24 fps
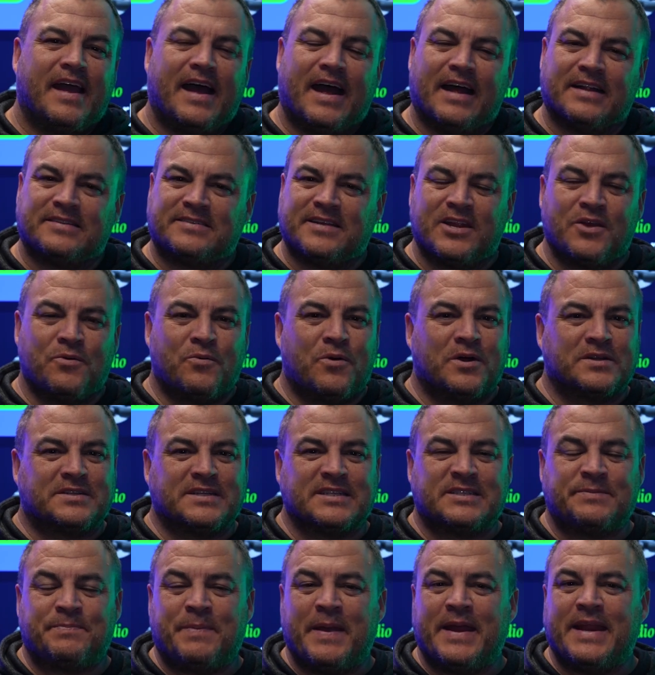I'll tell you
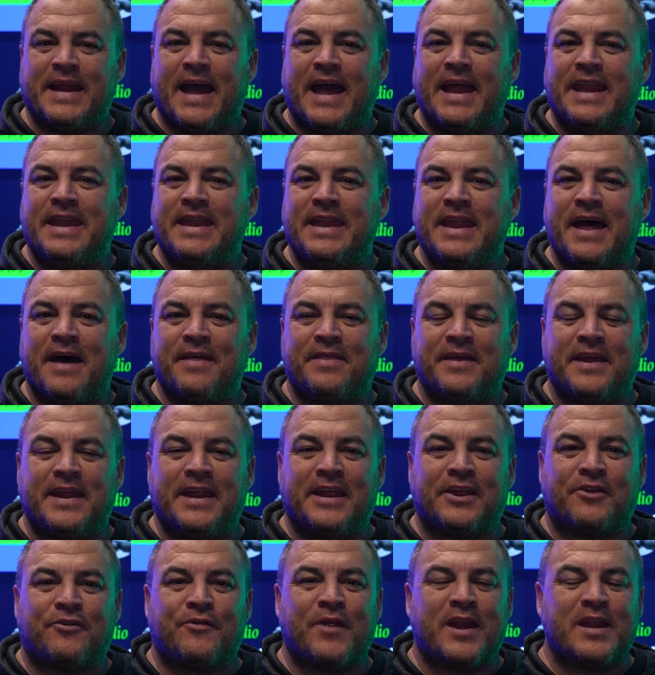what, it's been another
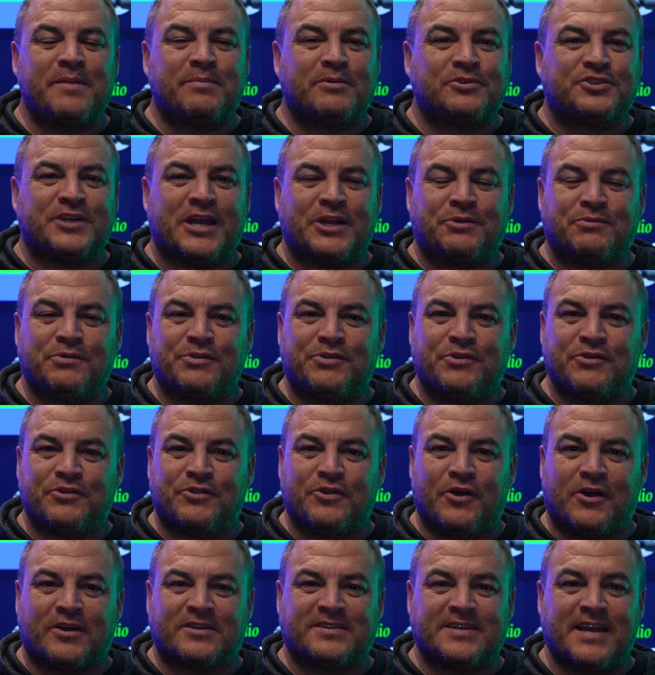incredible chat with you,
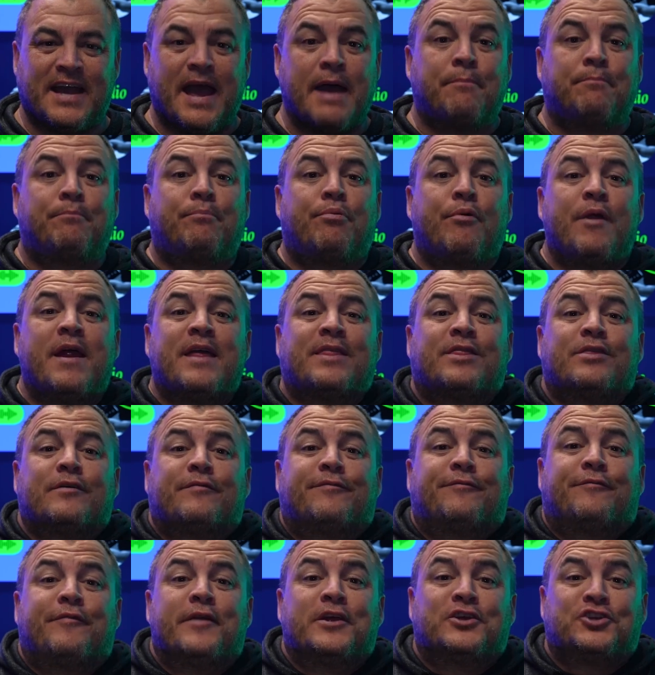Doctor. A breath
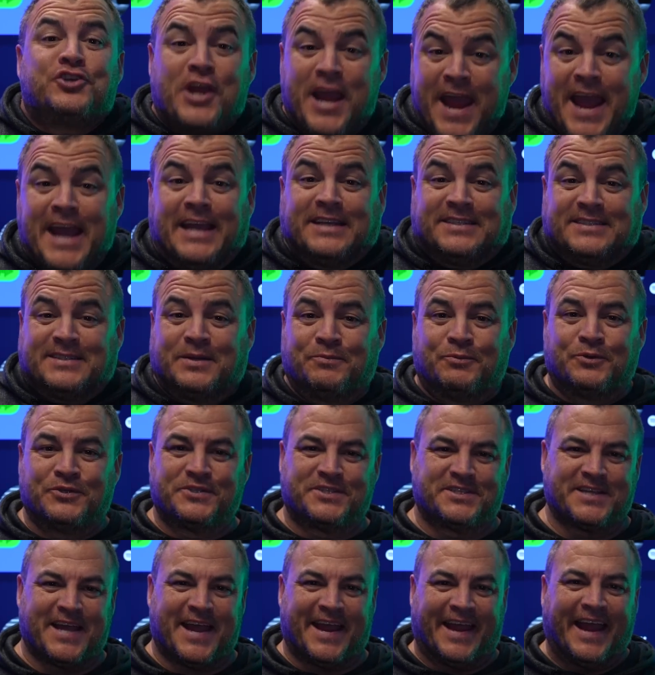of fresh air, some
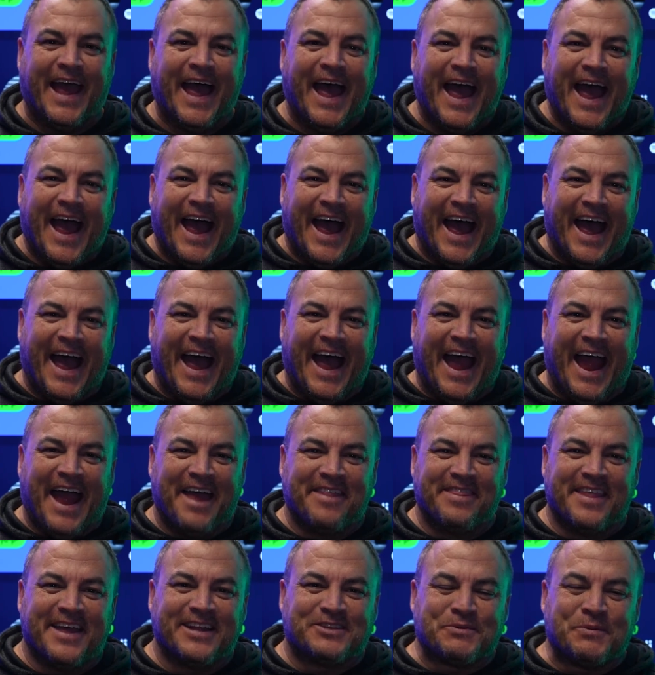would say.
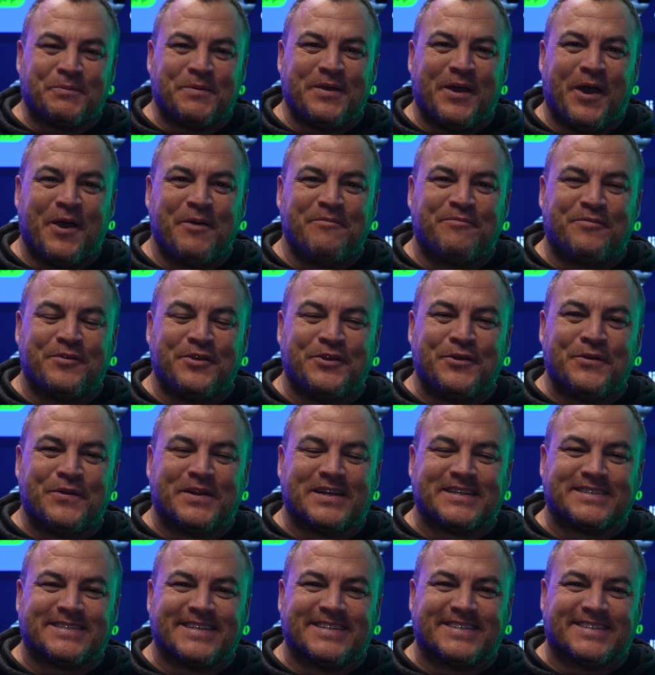And that's what we hope for you
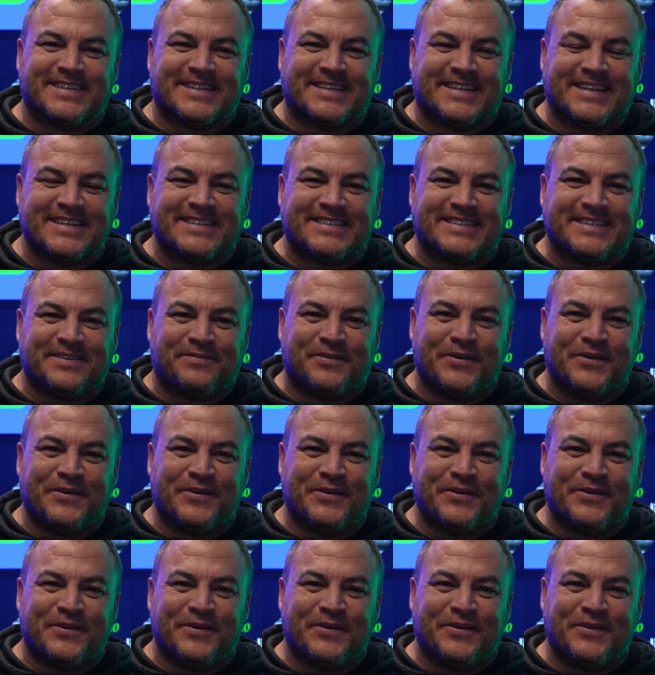listening to this.